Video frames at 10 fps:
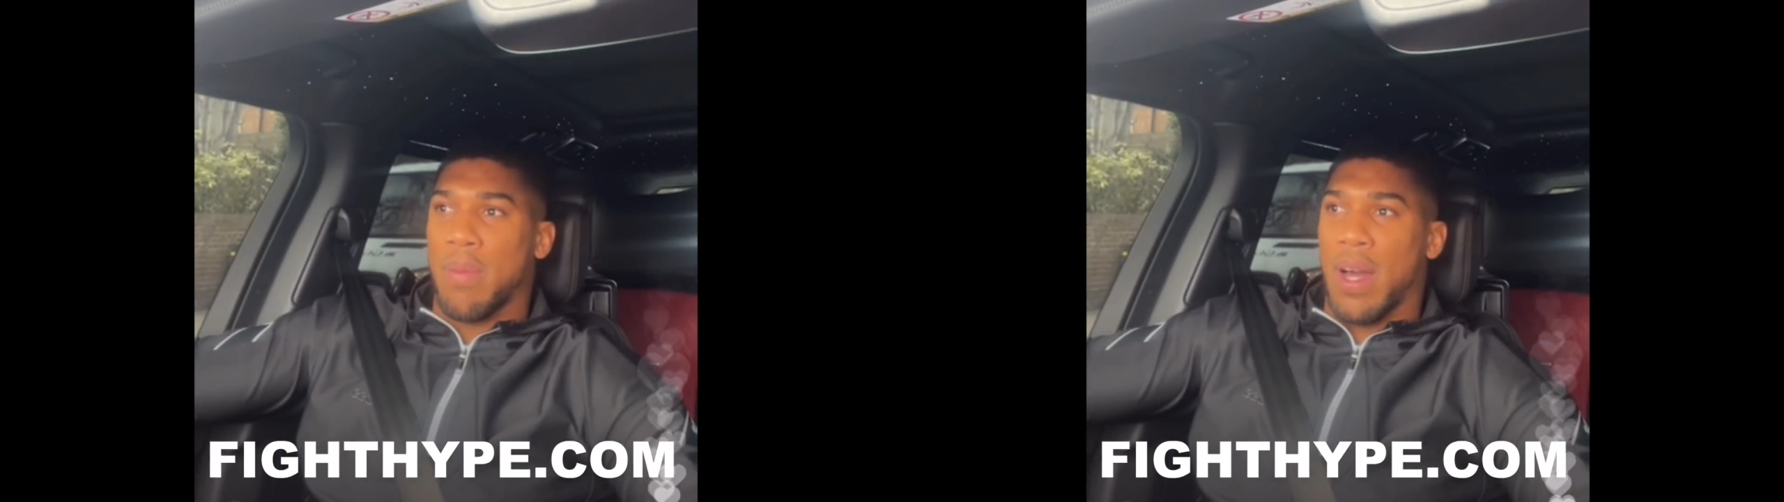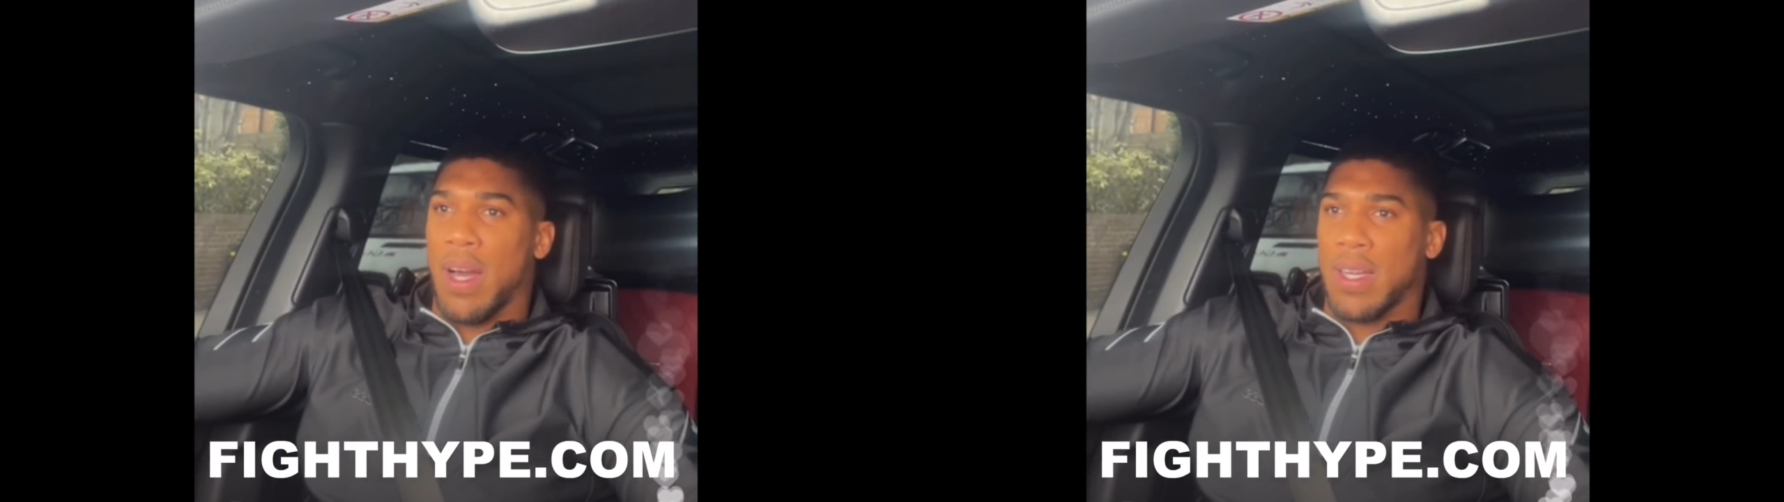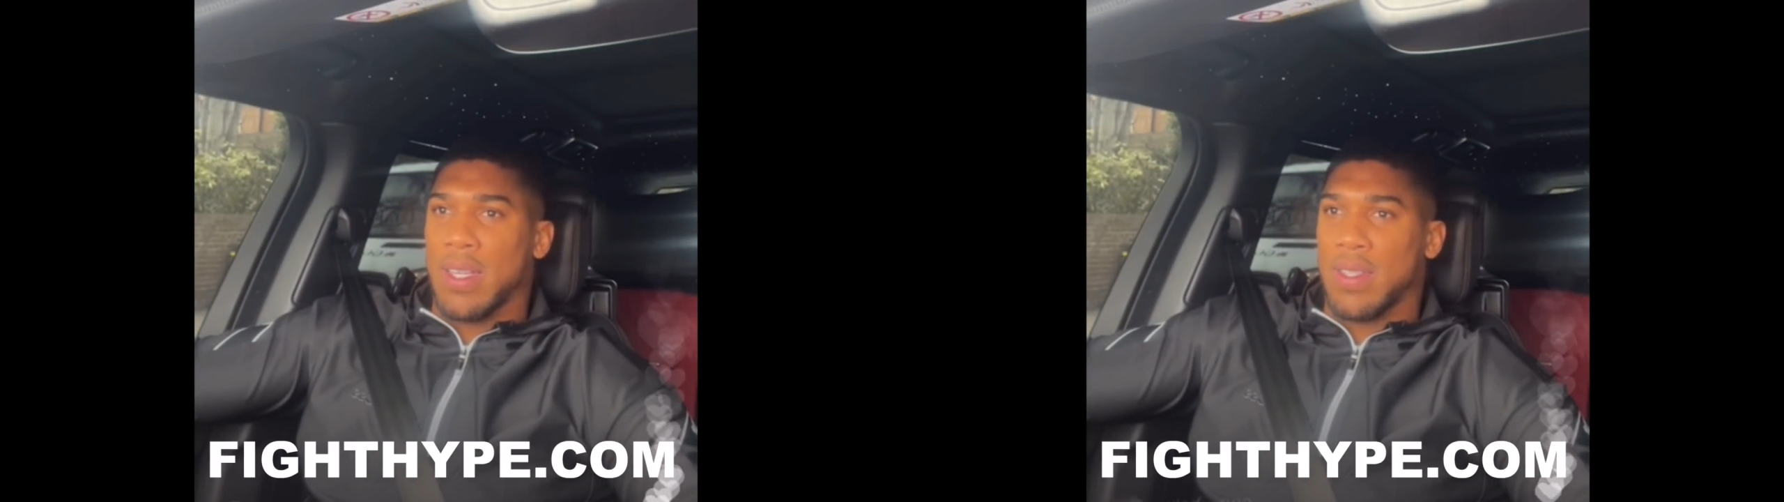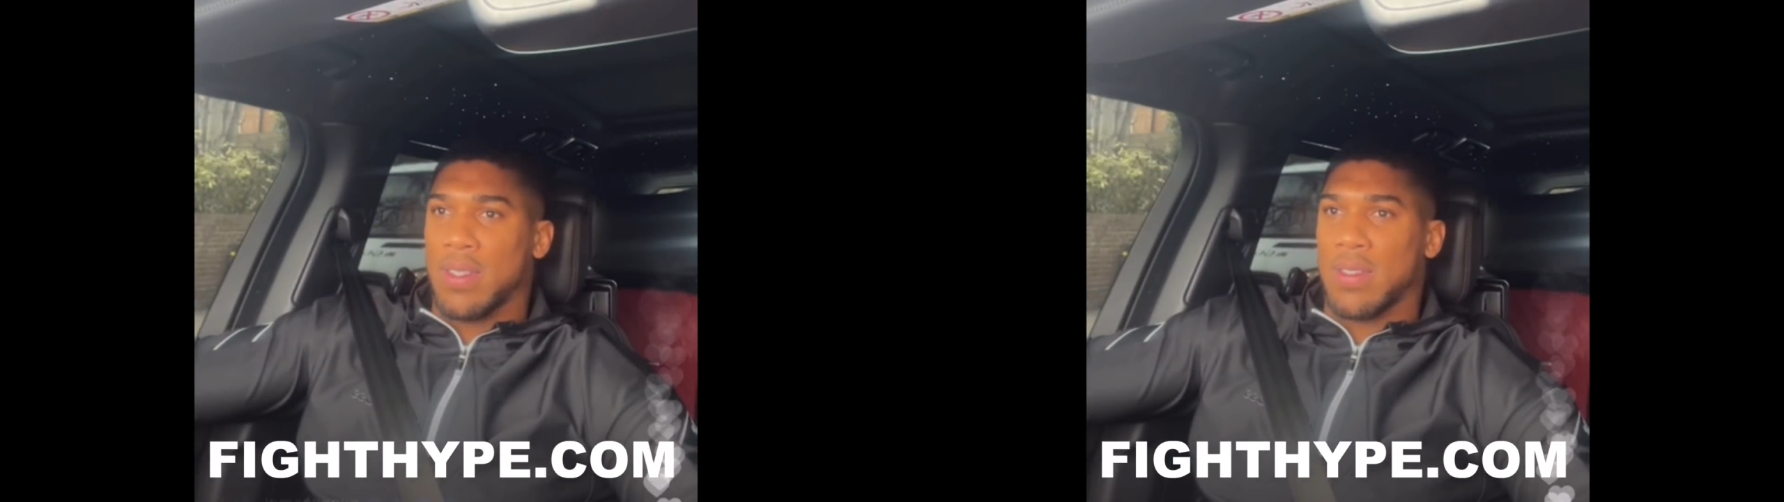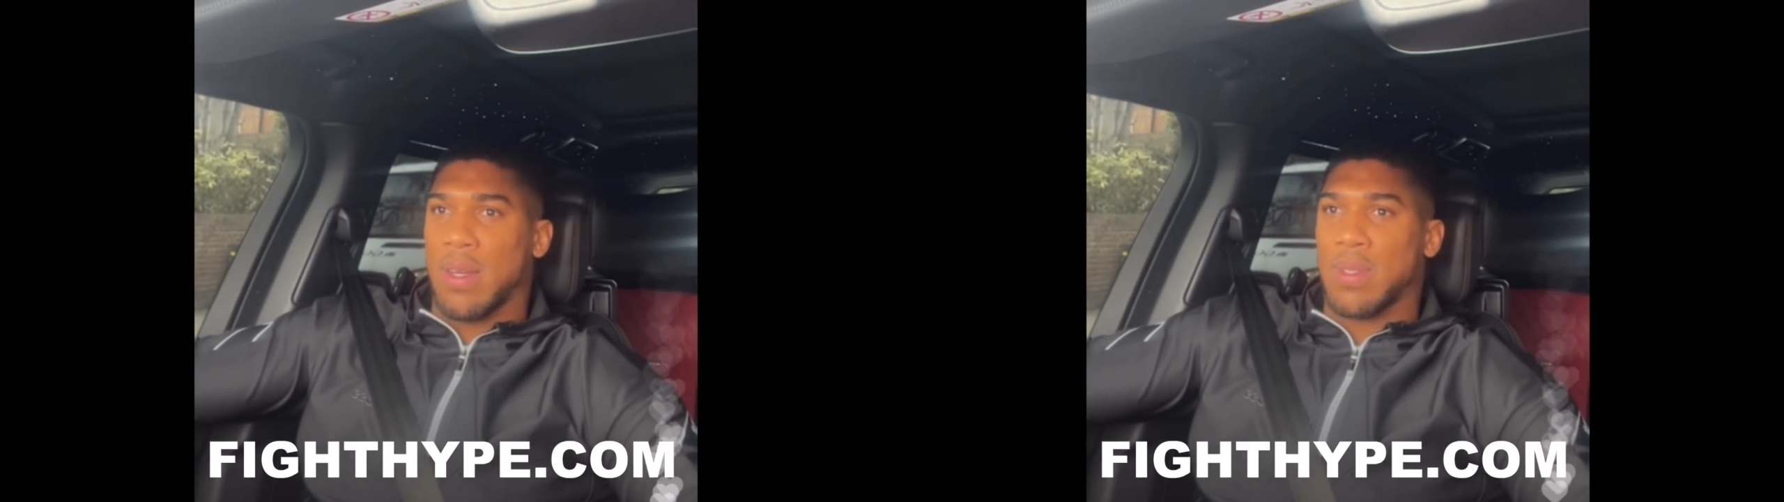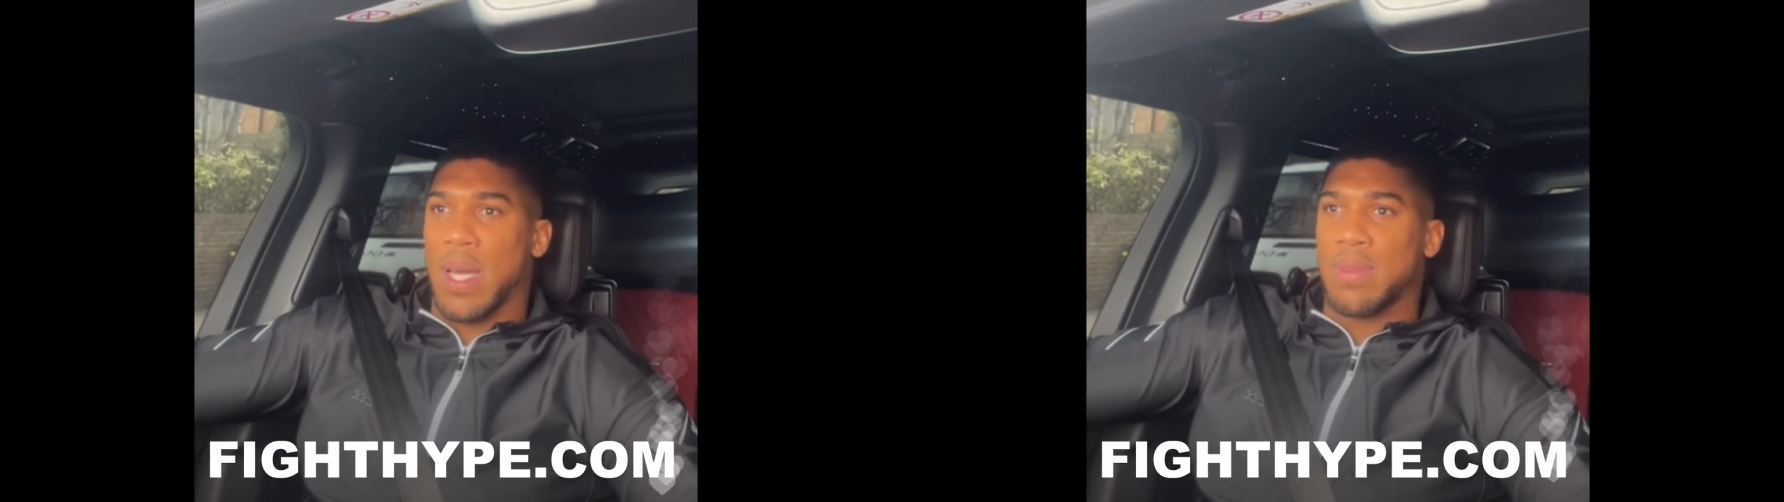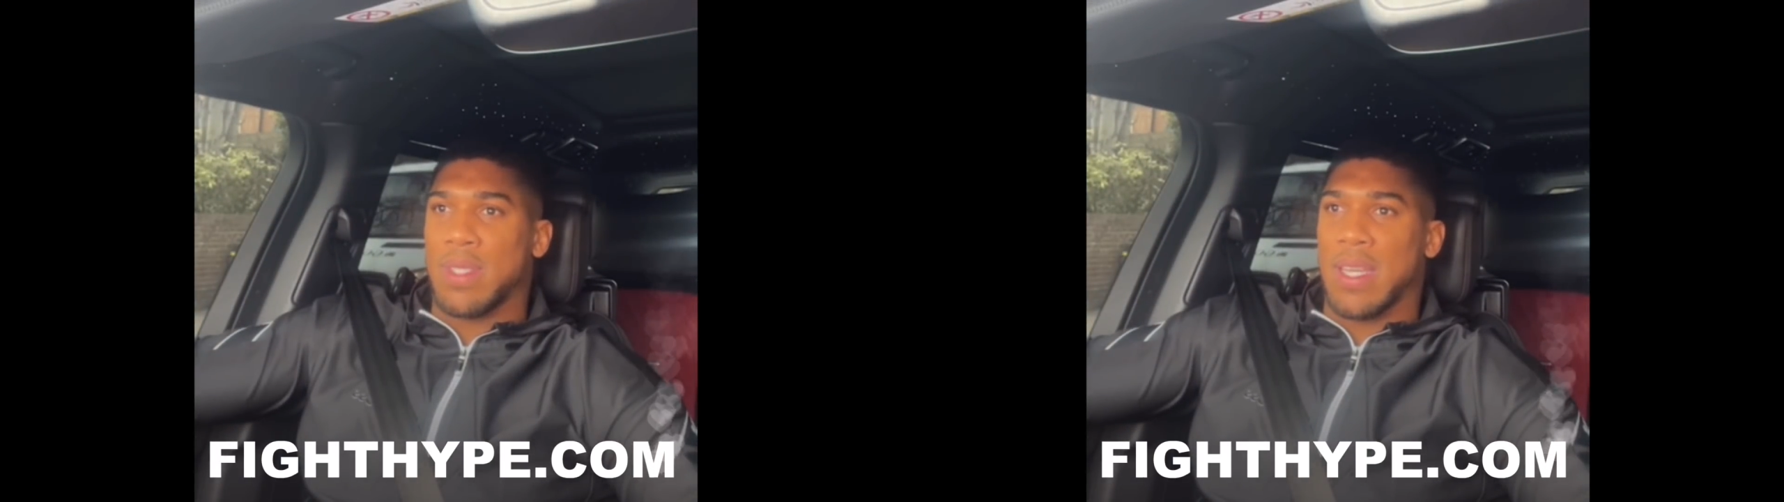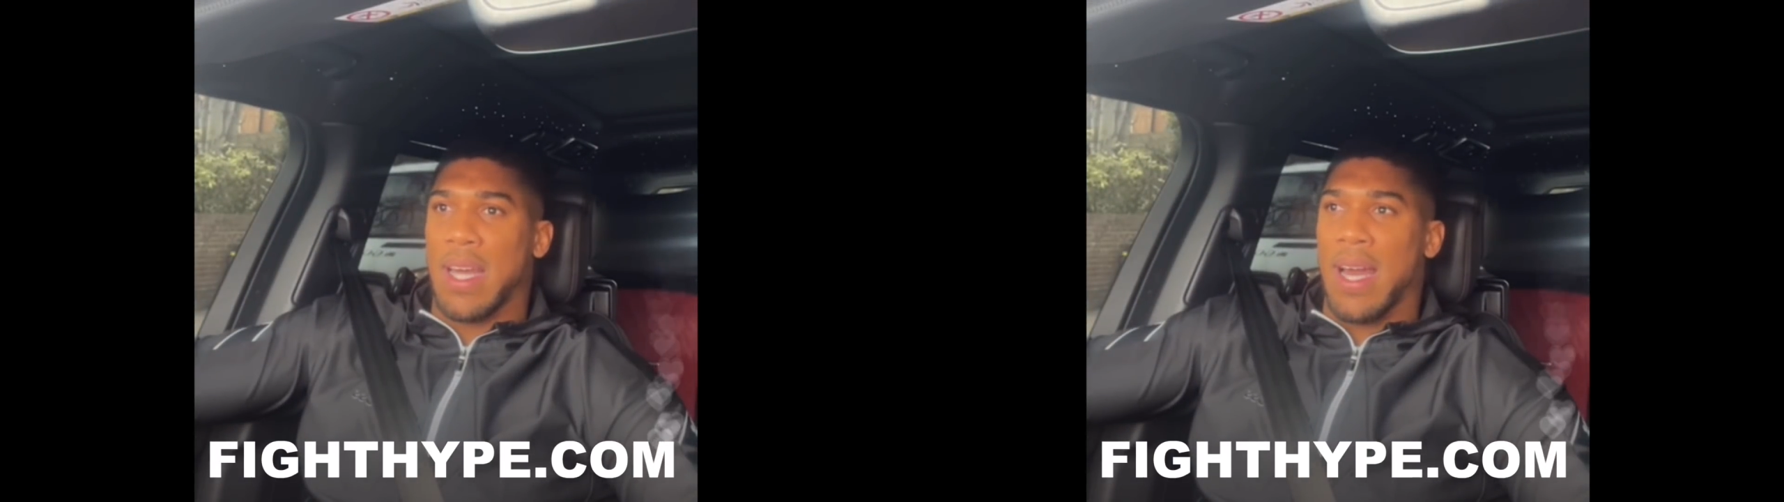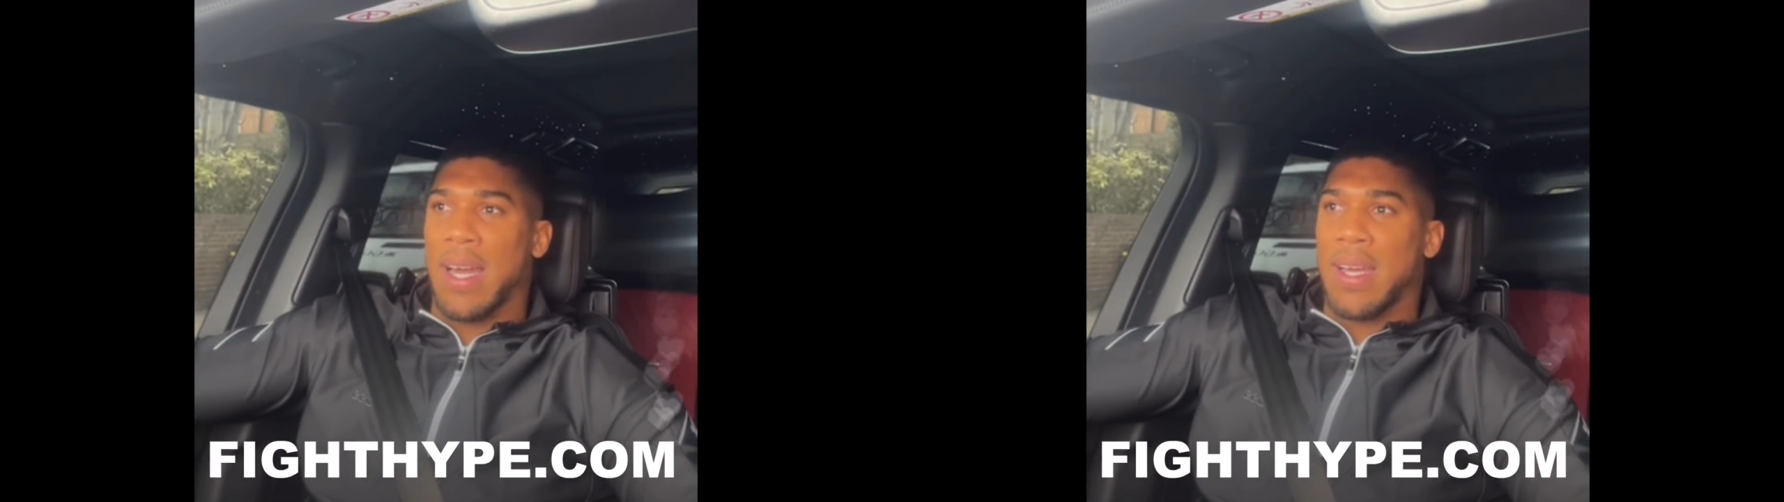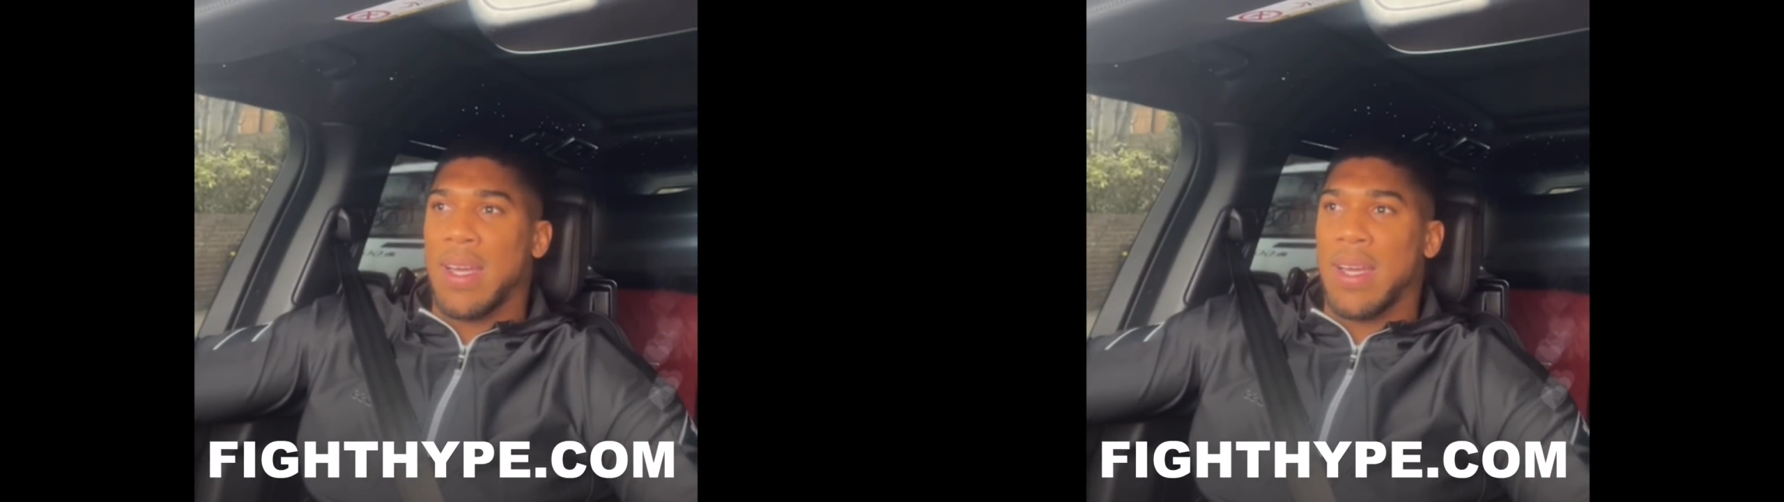But I can sometimes see that